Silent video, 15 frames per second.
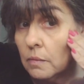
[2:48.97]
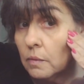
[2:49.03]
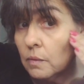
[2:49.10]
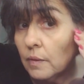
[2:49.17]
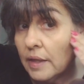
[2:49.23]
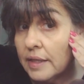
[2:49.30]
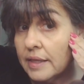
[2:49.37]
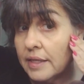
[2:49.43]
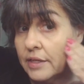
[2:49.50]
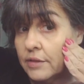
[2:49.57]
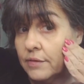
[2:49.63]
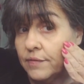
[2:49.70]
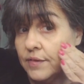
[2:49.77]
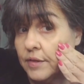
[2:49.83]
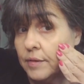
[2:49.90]
Right there,
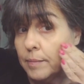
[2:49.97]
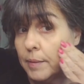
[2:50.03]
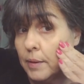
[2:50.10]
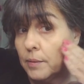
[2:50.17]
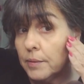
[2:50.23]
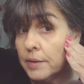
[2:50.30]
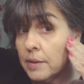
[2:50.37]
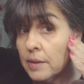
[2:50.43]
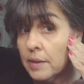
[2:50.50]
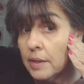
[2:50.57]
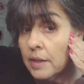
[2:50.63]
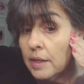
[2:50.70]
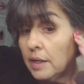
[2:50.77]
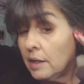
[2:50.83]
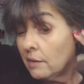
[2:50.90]
you'll feel the bone,
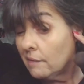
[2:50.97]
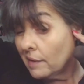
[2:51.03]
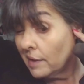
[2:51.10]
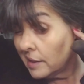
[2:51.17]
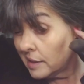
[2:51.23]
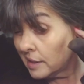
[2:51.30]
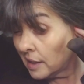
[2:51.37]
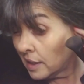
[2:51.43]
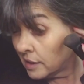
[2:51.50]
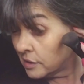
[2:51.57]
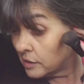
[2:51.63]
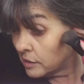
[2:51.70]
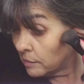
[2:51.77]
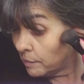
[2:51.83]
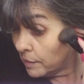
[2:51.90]
and right at the edge
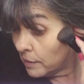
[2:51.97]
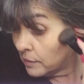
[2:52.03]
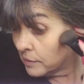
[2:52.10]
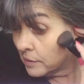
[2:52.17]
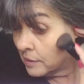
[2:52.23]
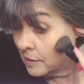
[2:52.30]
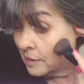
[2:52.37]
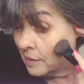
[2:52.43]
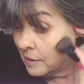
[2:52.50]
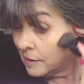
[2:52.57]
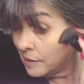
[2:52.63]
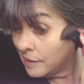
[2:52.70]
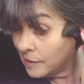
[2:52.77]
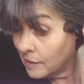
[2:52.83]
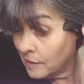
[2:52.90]
of the bone,
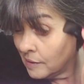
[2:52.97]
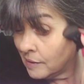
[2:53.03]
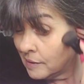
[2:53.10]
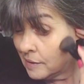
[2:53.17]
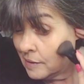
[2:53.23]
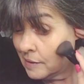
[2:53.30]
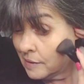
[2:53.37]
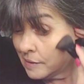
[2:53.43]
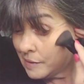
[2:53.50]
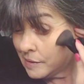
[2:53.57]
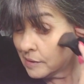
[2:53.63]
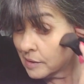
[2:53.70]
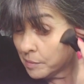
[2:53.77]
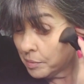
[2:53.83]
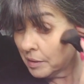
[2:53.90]

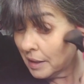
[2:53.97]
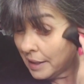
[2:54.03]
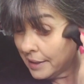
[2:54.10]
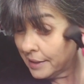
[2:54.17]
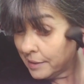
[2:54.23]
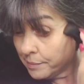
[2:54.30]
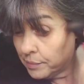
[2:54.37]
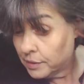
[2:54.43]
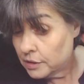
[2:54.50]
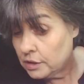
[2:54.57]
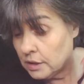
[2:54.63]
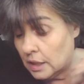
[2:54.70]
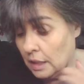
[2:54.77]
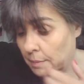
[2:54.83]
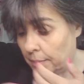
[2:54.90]
just apply it and push
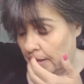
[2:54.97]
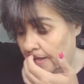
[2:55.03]
up.